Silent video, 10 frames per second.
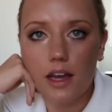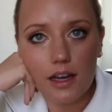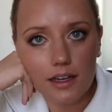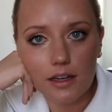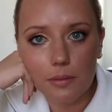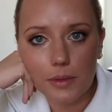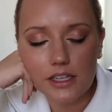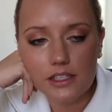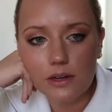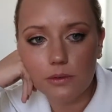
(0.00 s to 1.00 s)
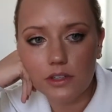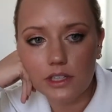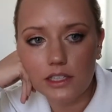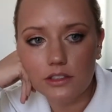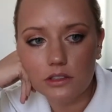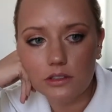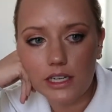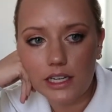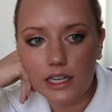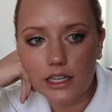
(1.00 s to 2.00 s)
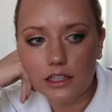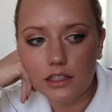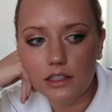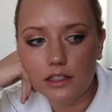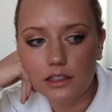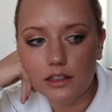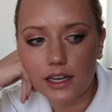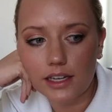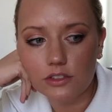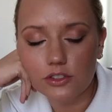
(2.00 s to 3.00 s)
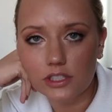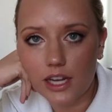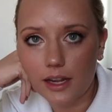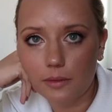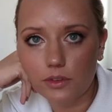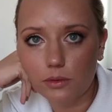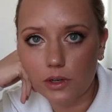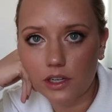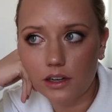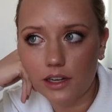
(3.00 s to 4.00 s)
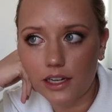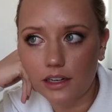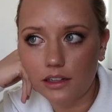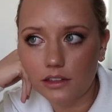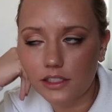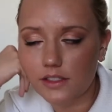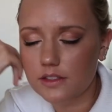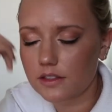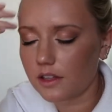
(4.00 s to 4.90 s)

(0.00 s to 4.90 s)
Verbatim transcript: um, because I really do need the extra time to work on this